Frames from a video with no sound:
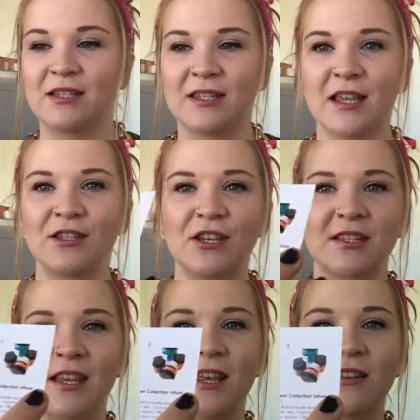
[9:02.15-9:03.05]
you can
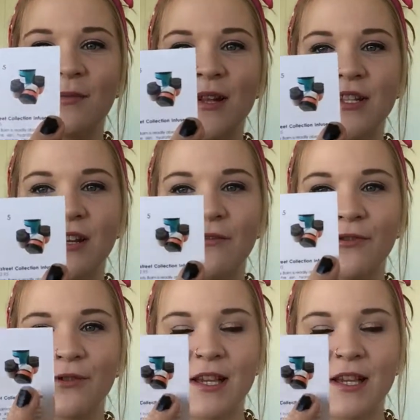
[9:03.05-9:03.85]
see here in the picture, the full